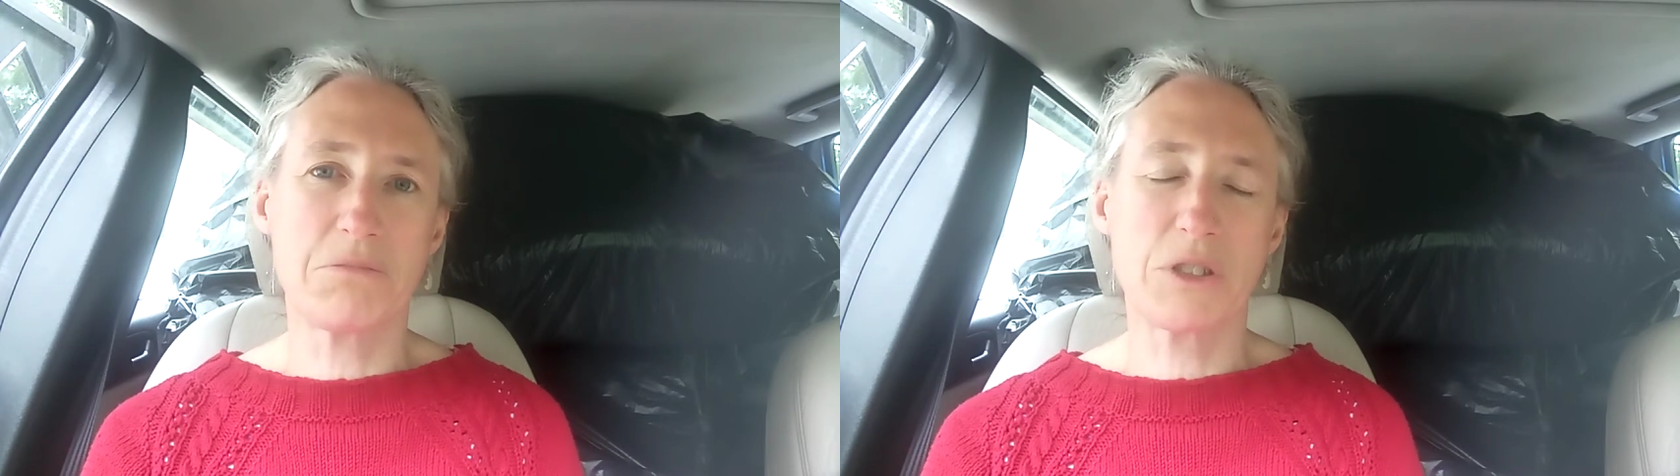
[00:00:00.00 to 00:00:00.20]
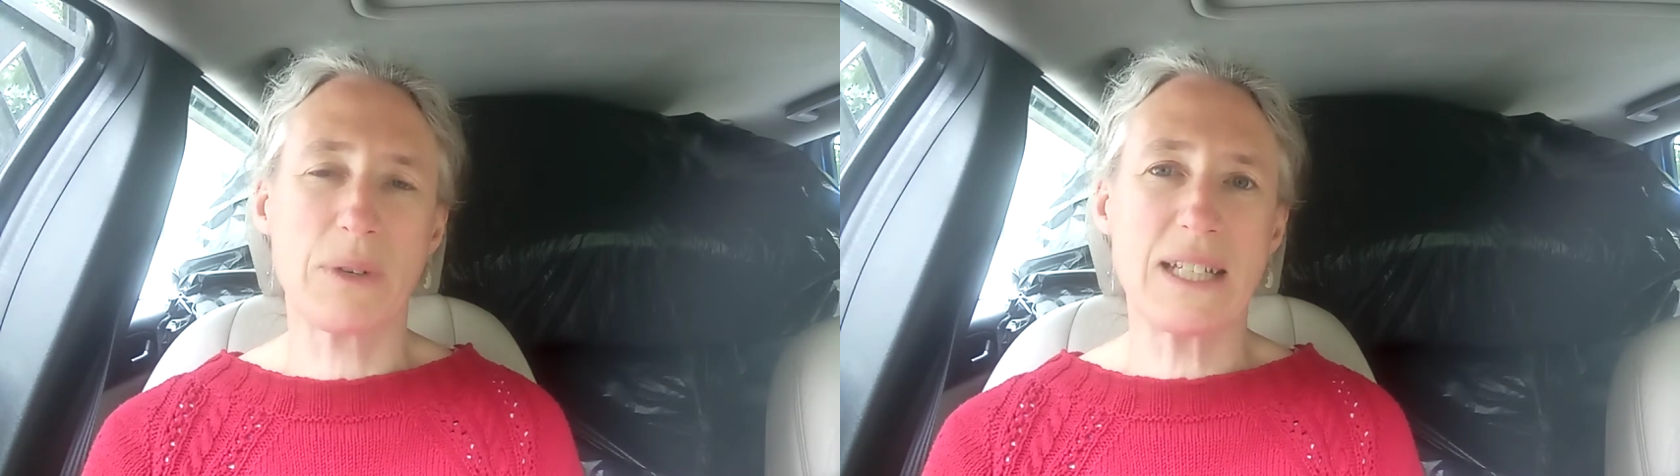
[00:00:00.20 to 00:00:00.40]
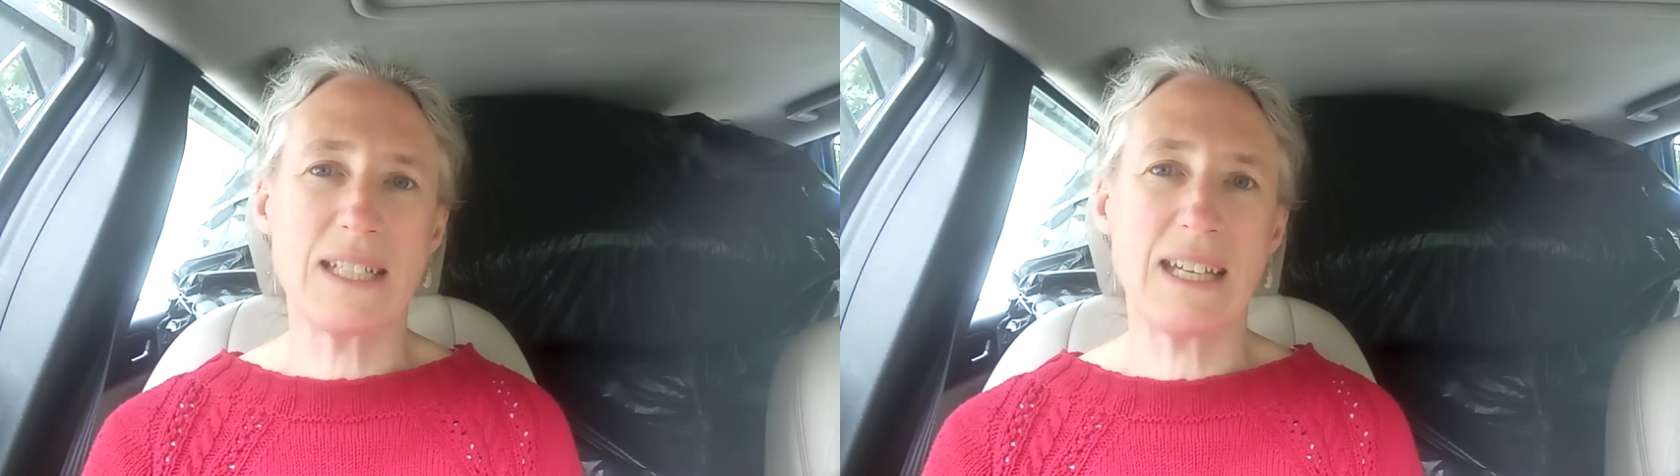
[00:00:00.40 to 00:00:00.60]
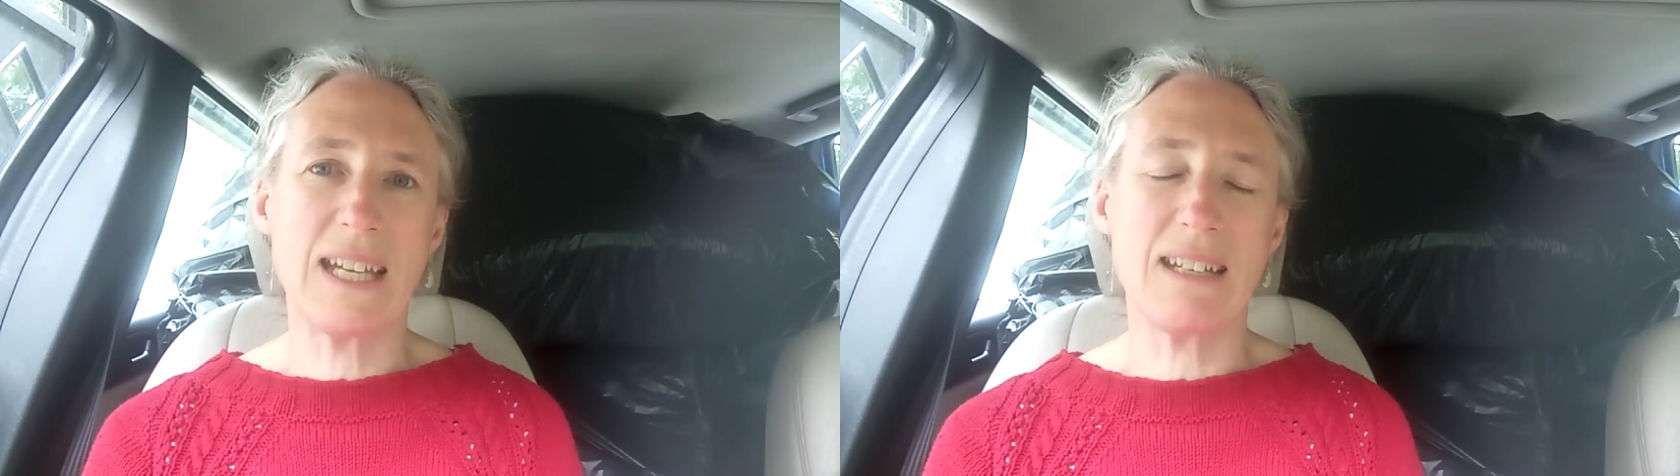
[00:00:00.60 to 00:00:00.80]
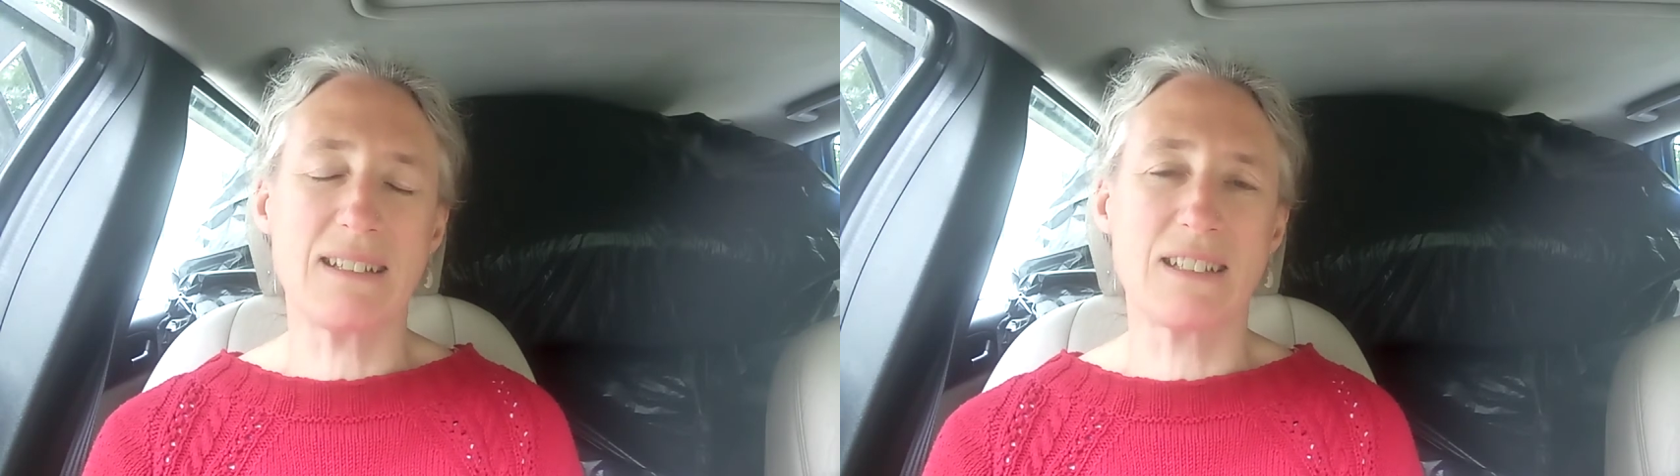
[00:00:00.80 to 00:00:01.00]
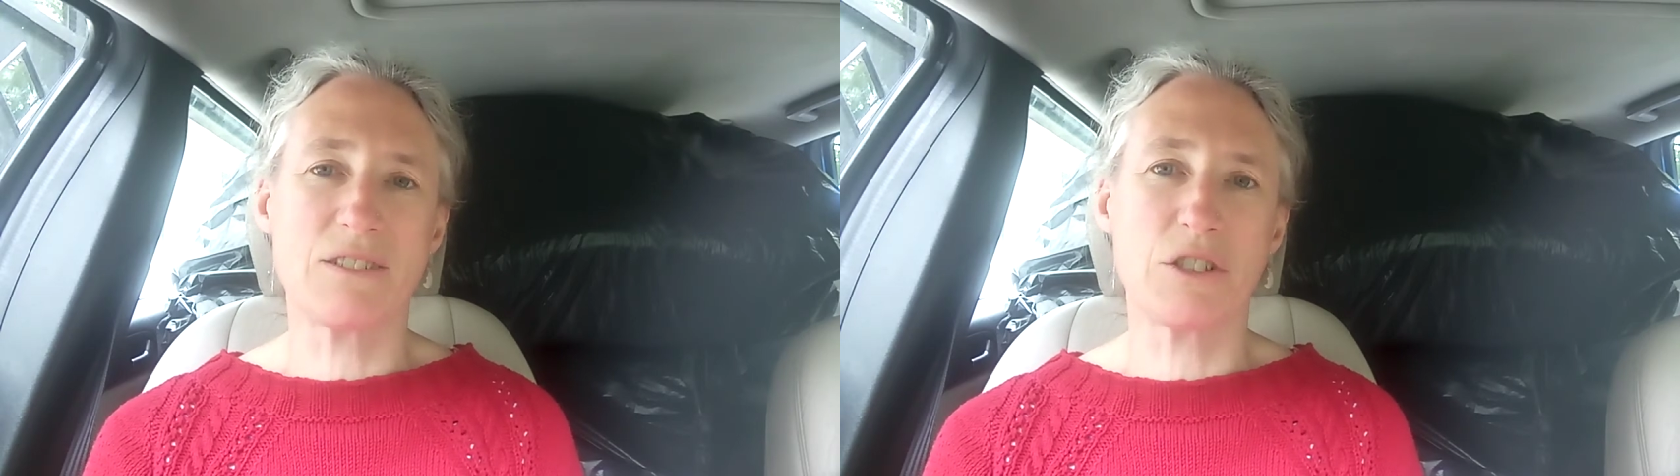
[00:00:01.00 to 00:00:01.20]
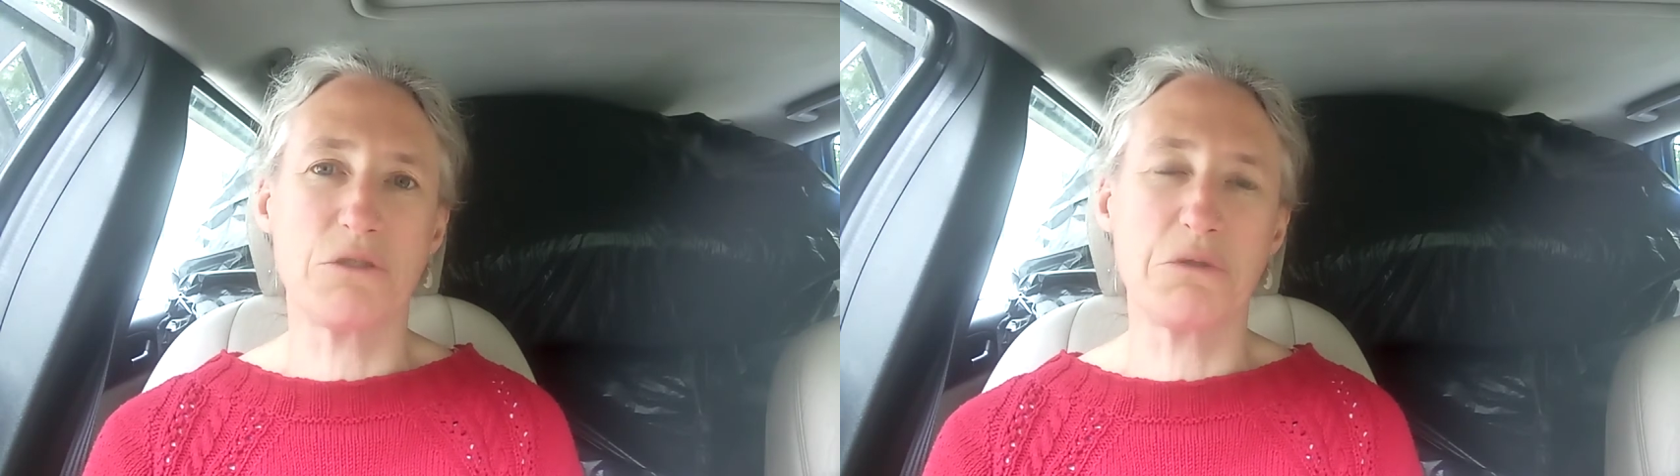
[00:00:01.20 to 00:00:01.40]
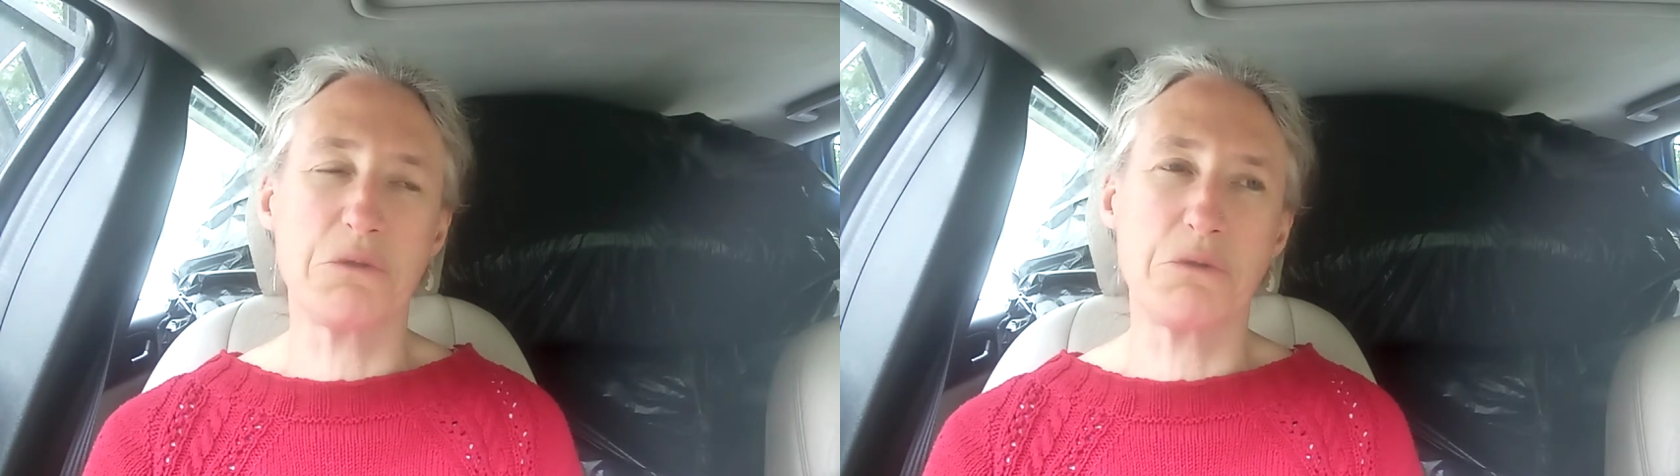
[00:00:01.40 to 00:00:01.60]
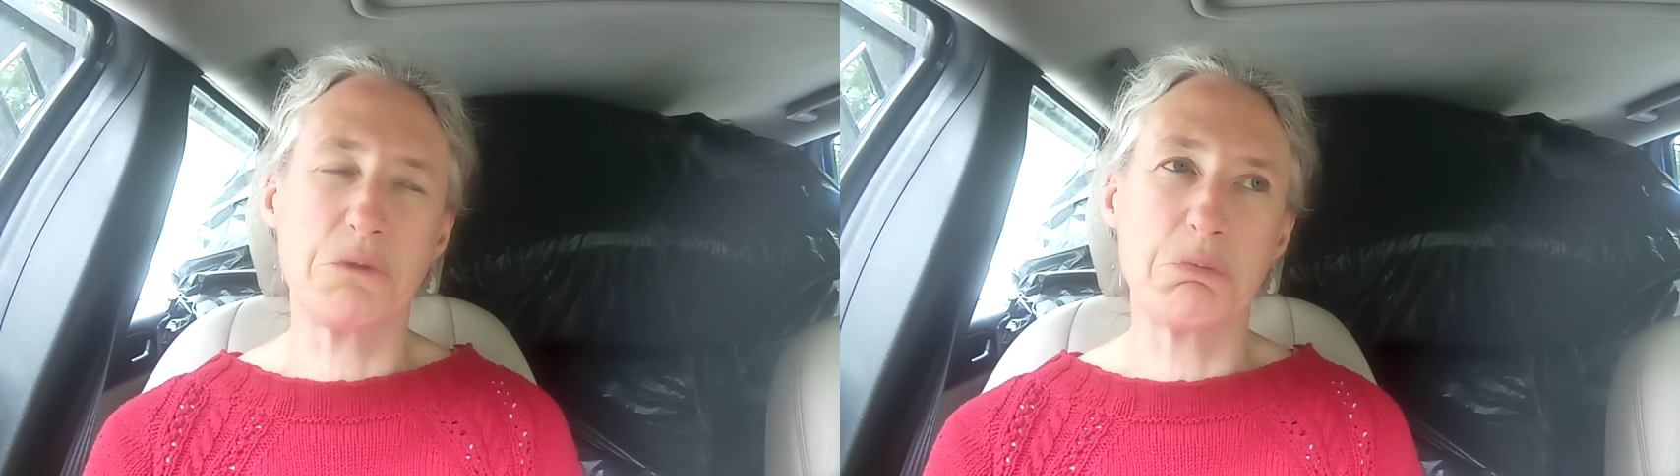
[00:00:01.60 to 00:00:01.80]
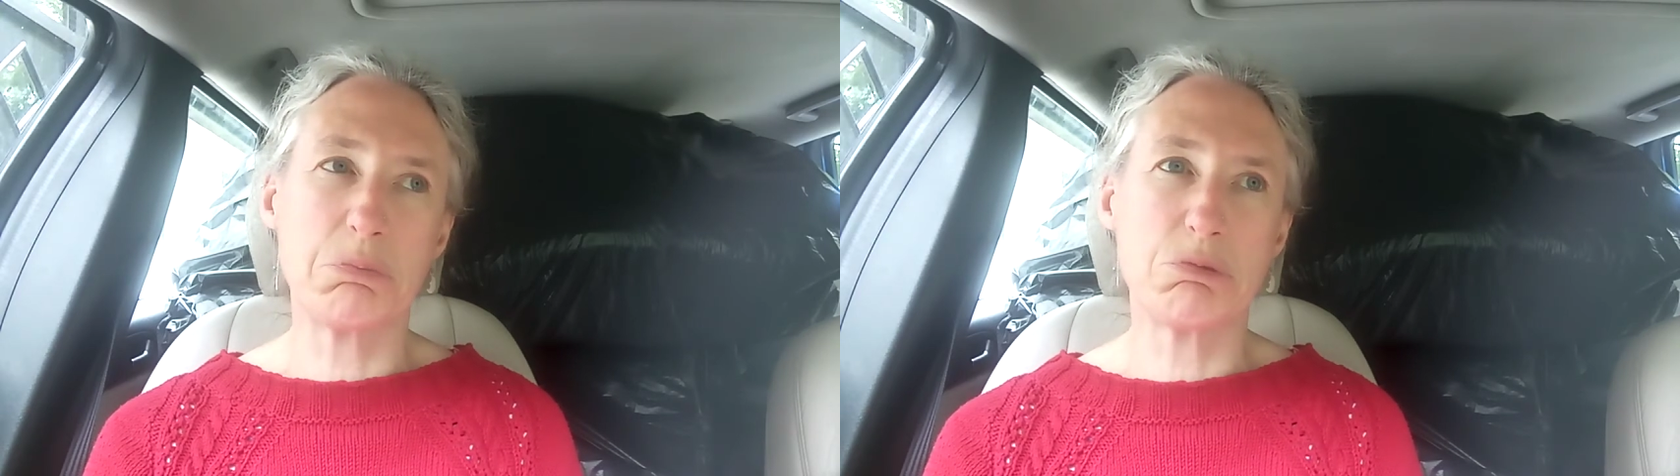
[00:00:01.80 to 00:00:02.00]
28
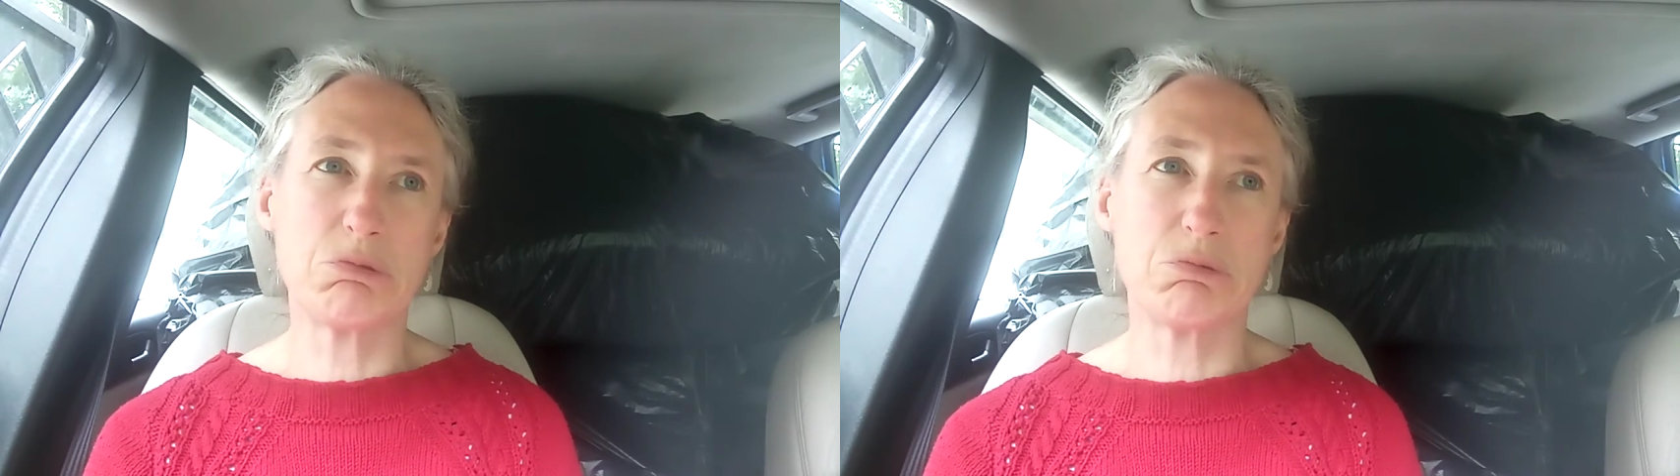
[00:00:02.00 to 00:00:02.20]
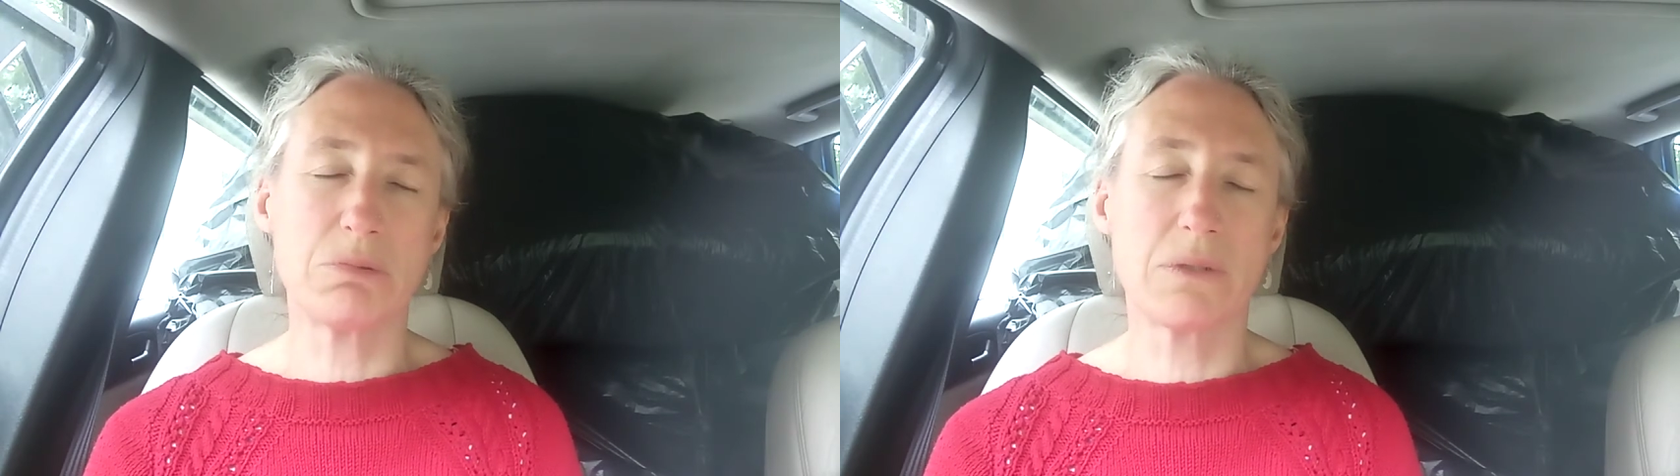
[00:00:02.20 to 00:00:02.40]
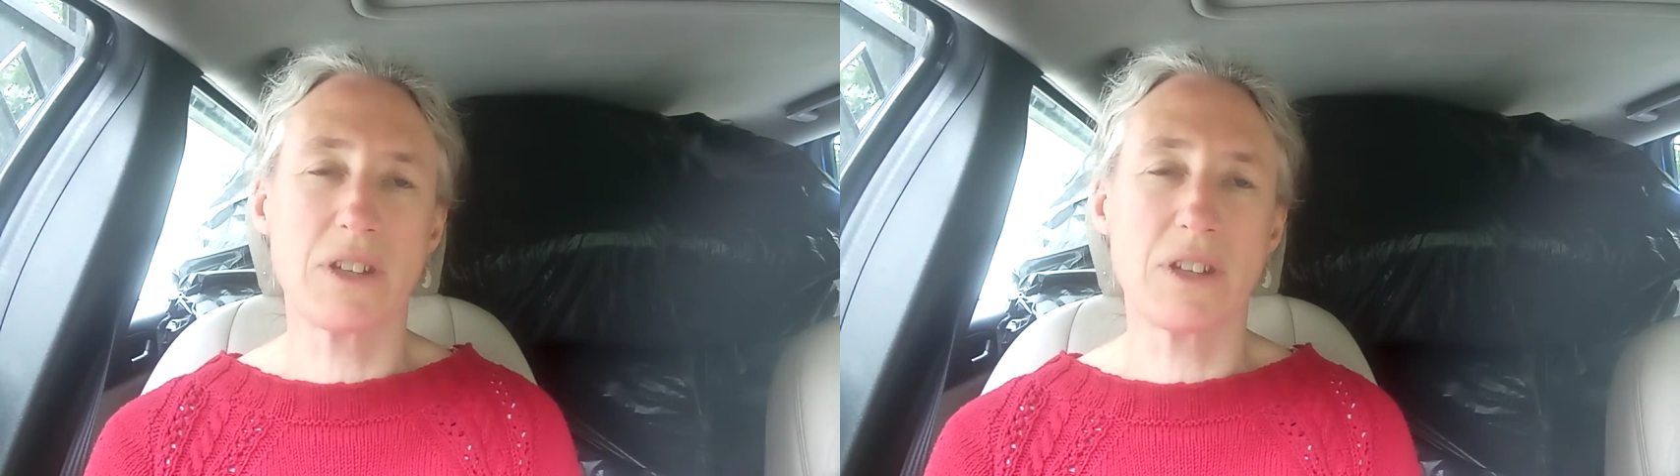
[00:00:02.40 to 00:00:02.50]
to mm,